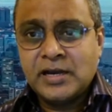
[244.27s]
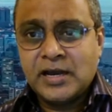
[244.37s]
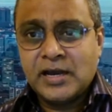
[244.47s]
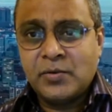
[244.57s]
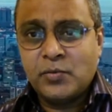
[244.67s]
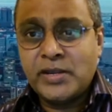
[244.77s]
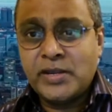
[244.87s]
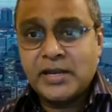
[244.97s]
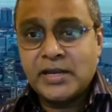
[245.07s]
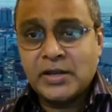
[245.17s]
uh, we
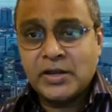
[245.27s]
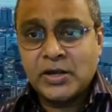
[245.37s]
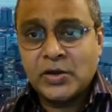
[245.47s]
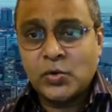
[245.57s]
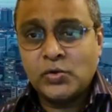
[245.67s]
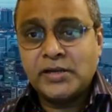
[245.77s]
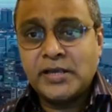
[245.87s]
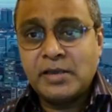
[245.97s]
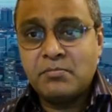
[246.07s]
can uh, only